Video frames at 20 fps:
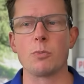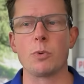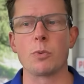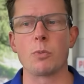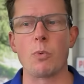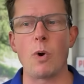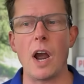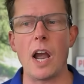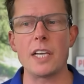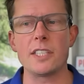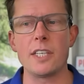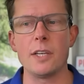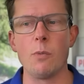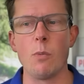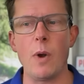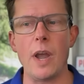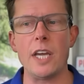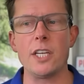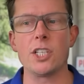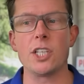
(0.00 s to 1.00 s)
With rising
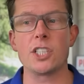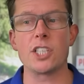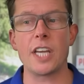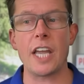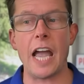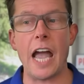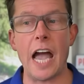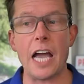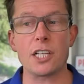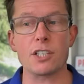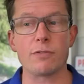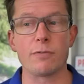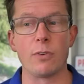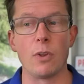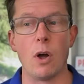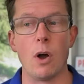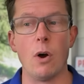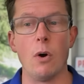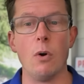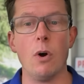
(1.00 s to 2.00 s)
wages, cash
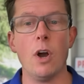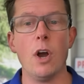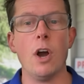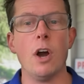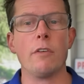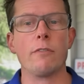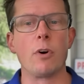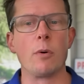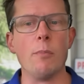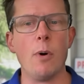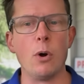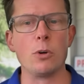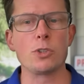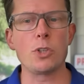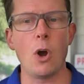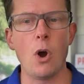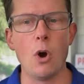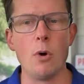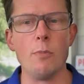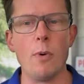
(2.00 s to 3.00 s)
flow for most
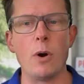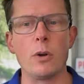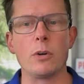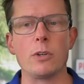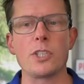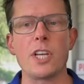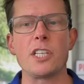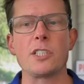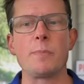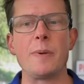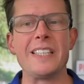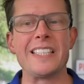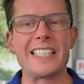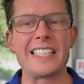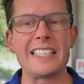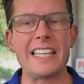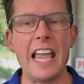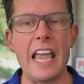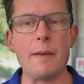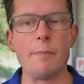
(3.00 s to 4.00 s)
homeowners has been
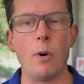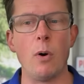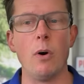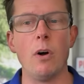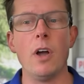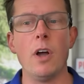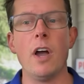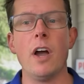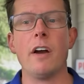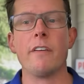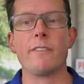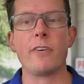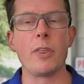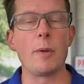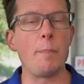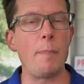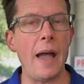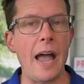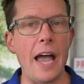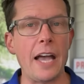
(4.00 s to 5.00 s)
stable for the
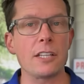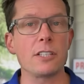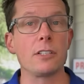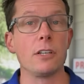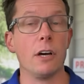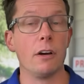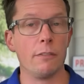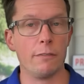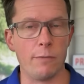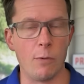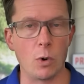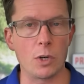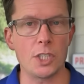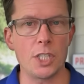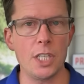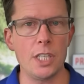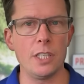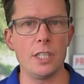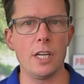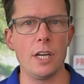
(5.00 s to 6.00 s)
past 14